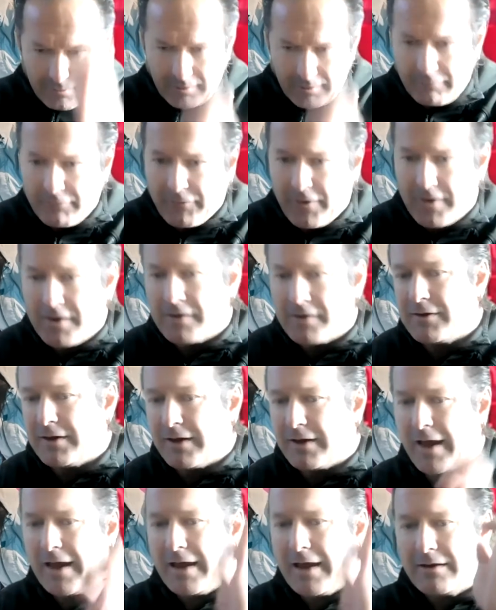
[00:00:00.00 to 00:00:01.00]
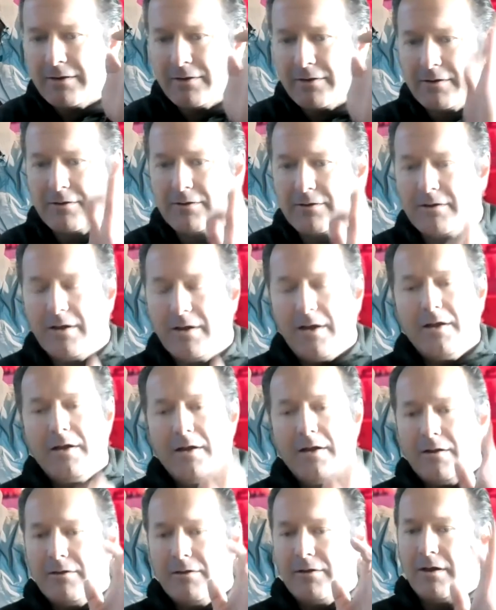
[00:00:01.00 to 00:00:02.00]
the Infinity Gate,
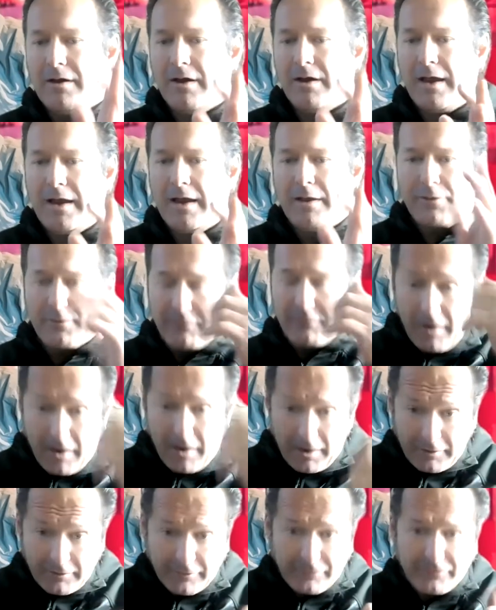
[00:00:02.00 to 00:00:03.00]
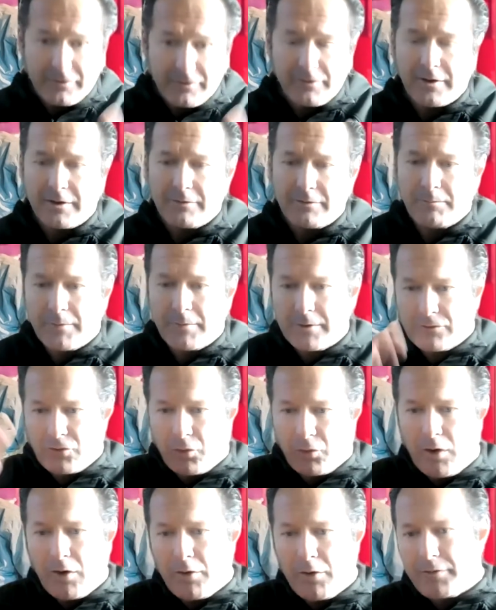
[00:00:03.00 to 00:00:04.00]
8th of August, and then but
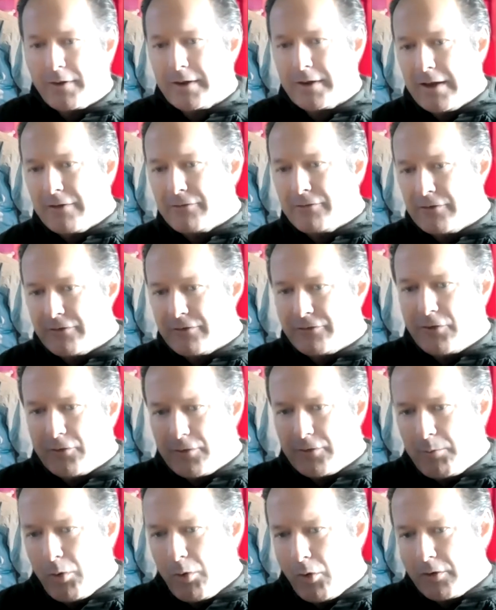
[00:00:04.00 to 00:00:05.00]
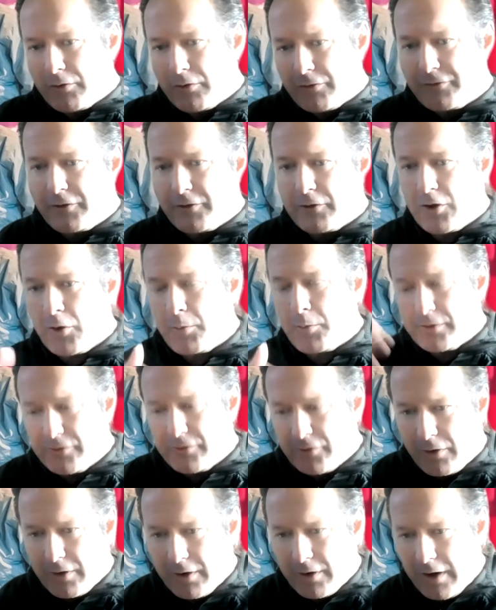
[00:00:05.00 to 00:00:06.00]
12th, I guess it's still the portal still open
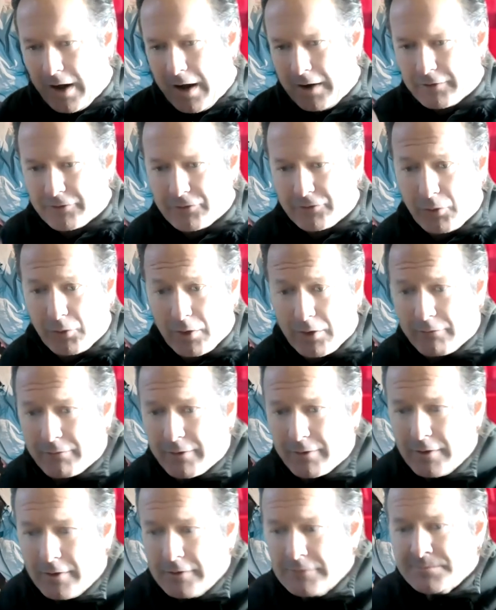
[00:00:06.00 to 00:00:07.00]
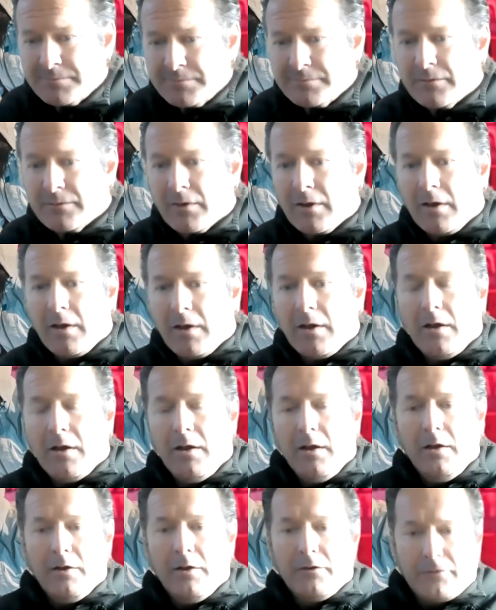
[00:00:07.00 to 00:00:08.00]
till August 12th.
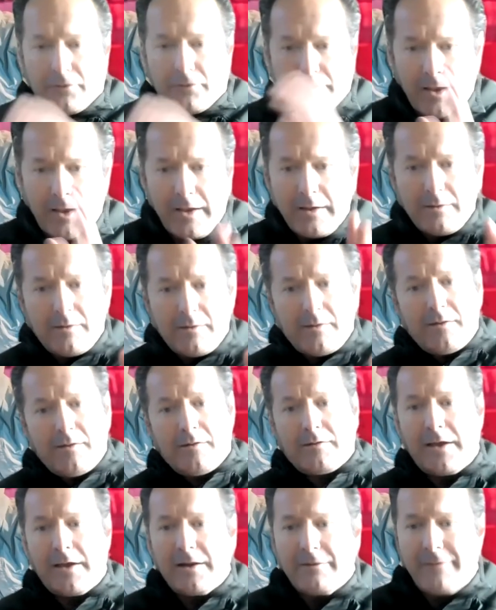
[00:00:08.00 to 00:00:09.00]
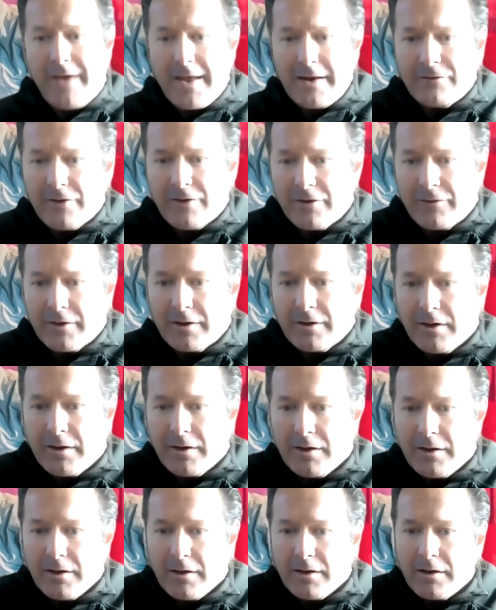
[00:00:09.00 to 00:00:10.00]
So take take advantage of it.
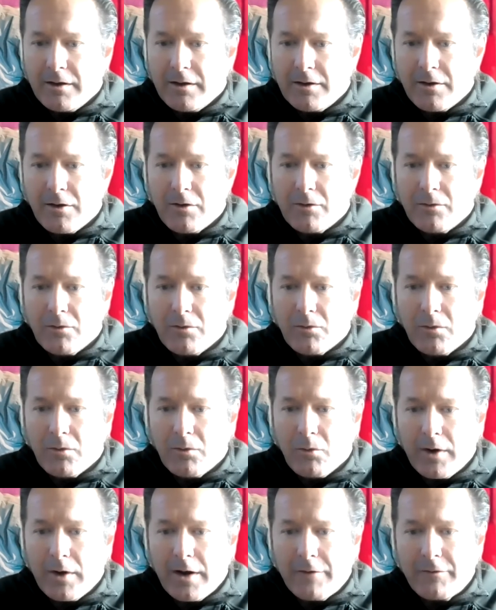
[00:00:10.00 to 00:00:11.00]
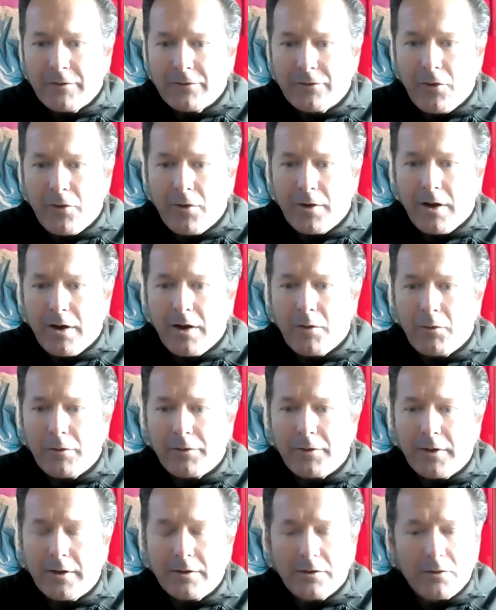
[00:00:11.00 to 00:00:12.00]
You know, whatever's going on with
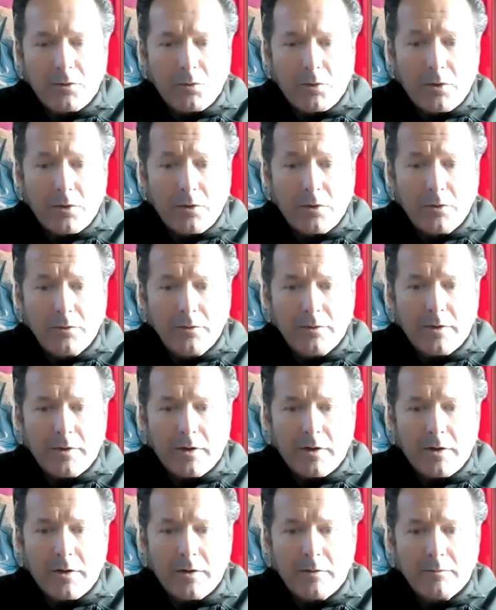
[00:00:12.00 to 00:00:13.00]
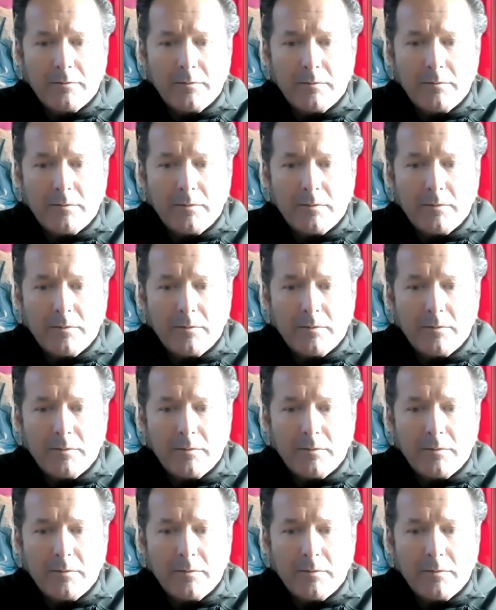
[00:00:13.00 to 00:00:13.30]
in your world. uh,